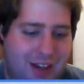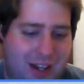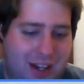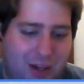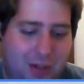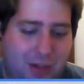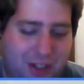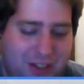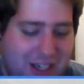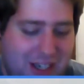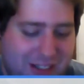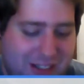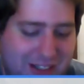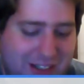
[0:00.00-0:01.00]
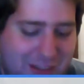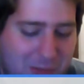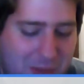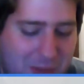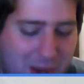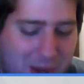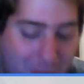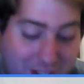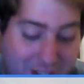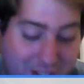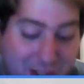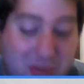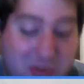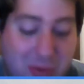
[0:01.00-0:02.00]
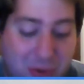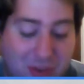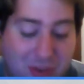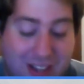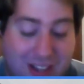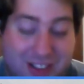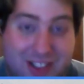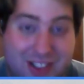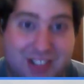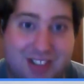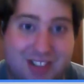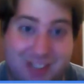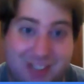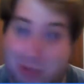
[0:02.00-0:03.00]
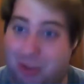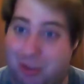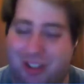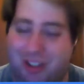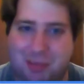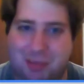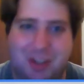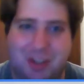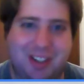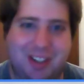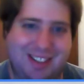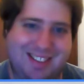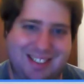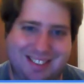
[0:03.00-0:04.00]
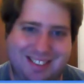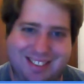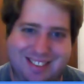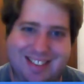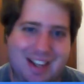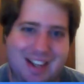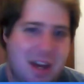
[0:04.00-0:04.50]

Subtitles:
And I want to talk to them. I want to talk to people who've had similar experiences,